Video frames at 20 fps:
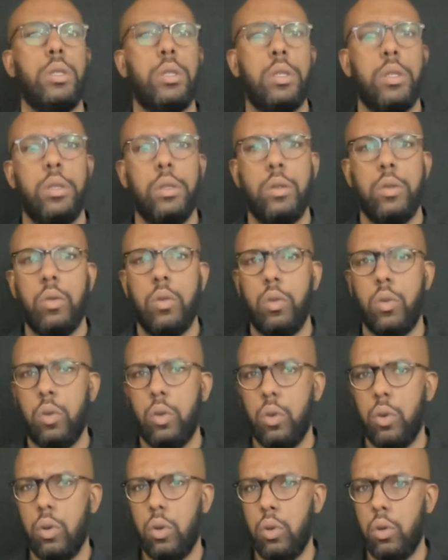third
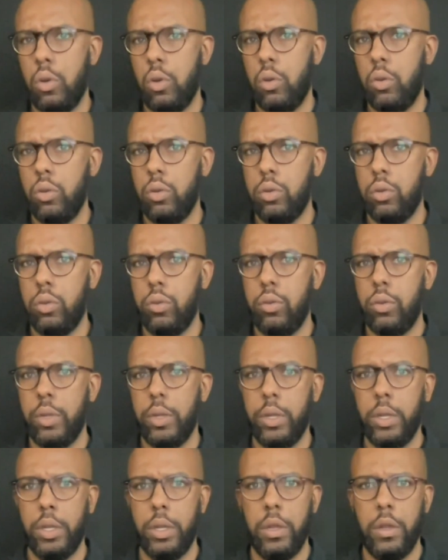largest coral
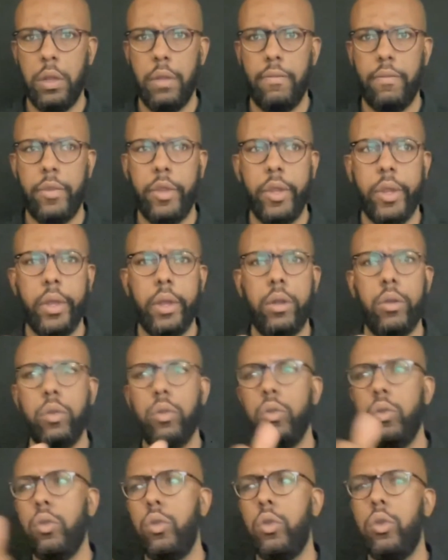reef and
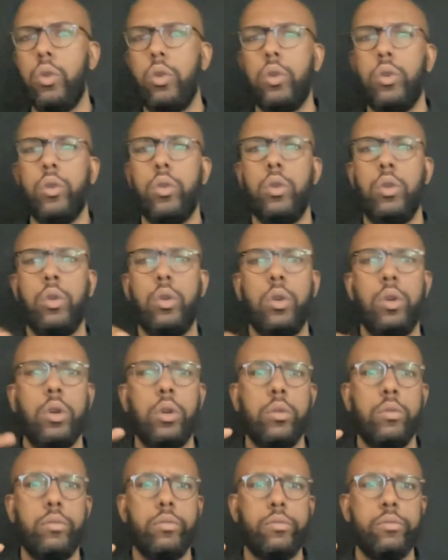all the wildlife
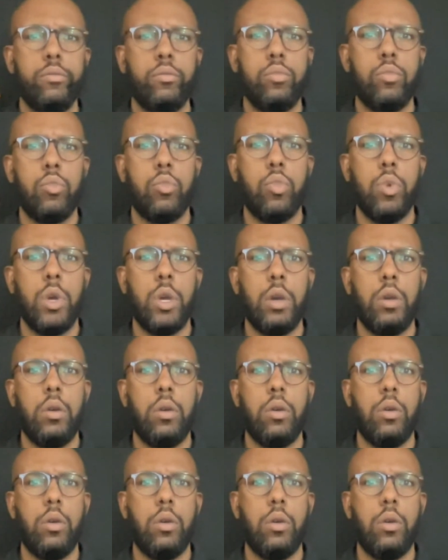that depends on it.